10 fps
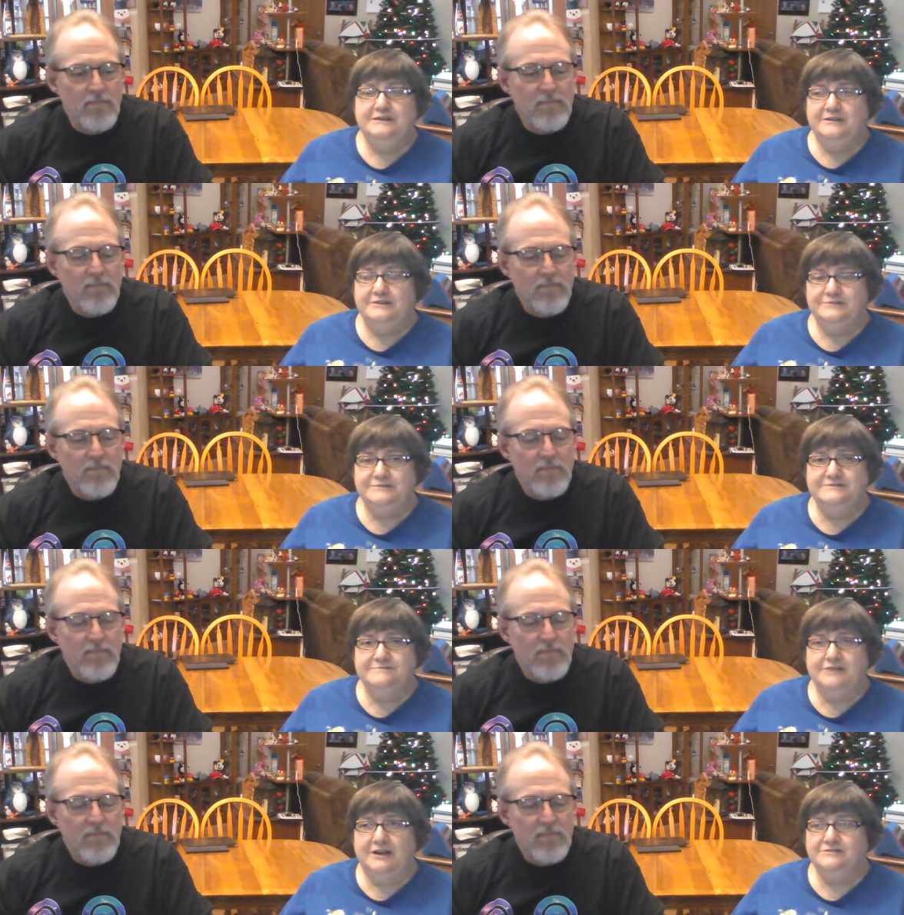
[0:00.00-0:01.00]
Speaker 1: those
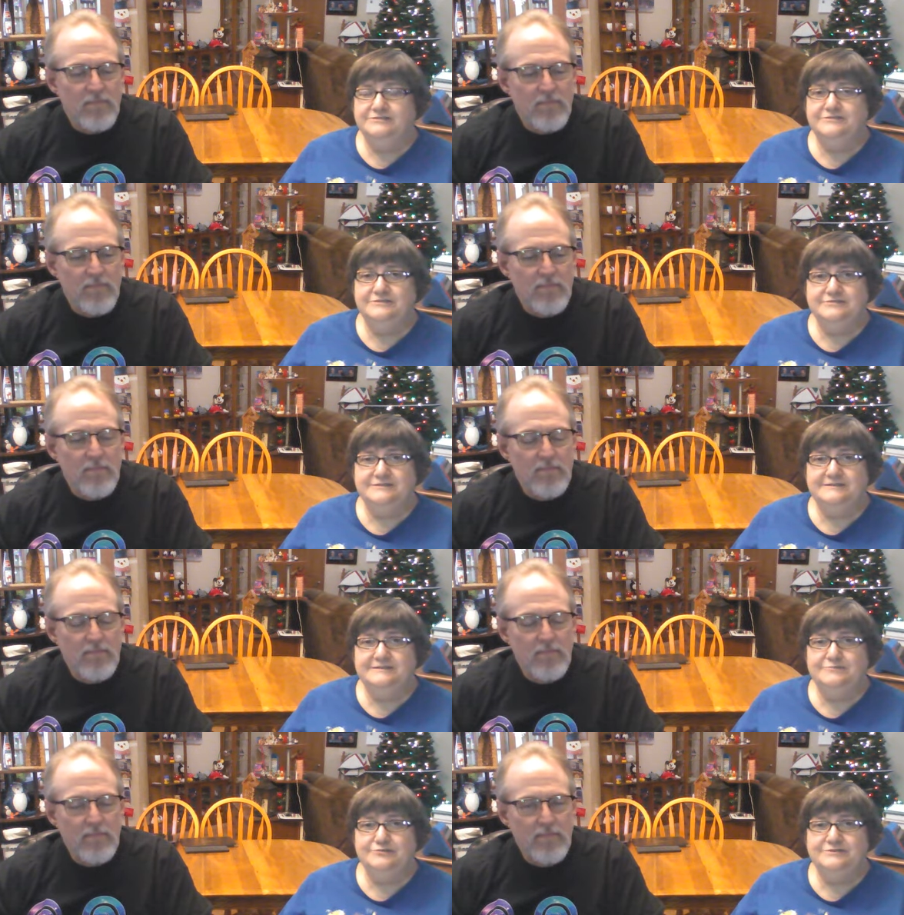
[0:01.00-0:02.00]
doctors, nurses,
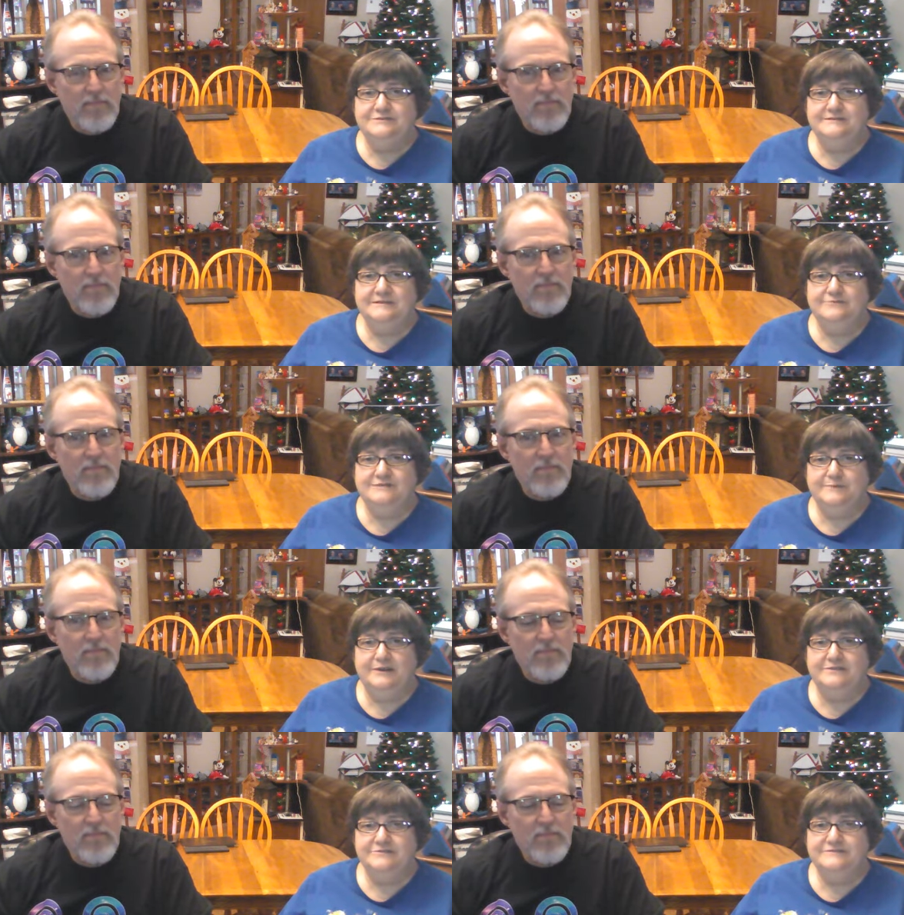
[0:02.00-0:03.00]
emergency
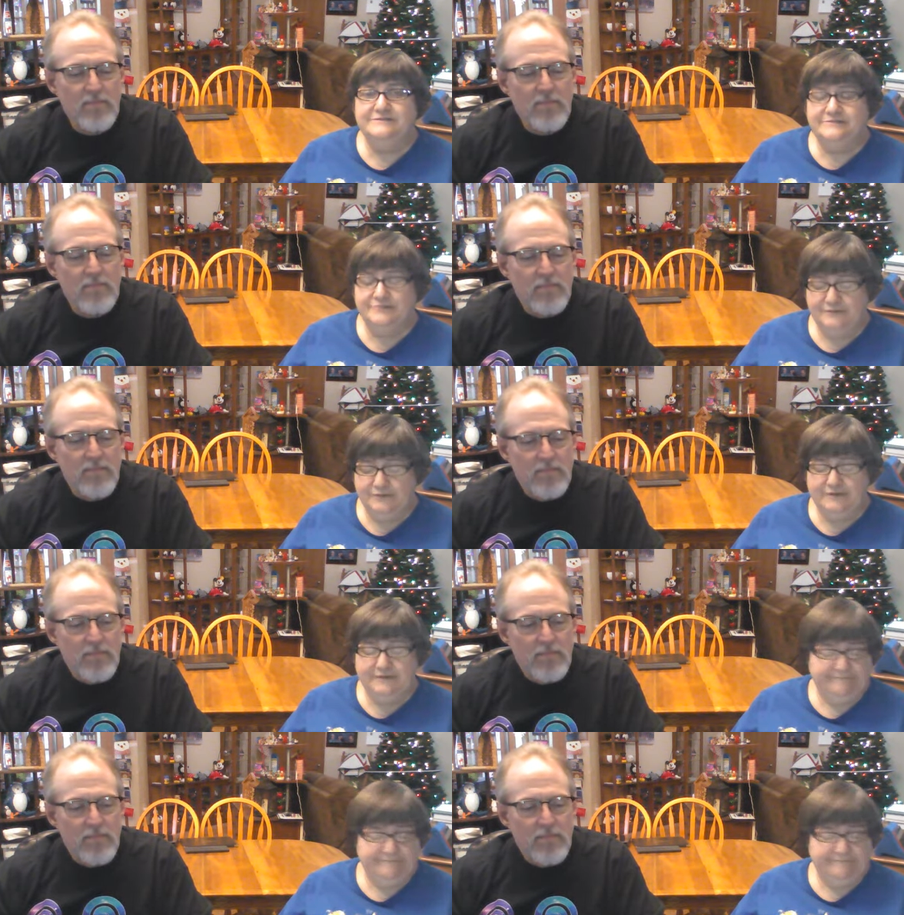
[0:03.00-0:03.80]
responders, and so forth.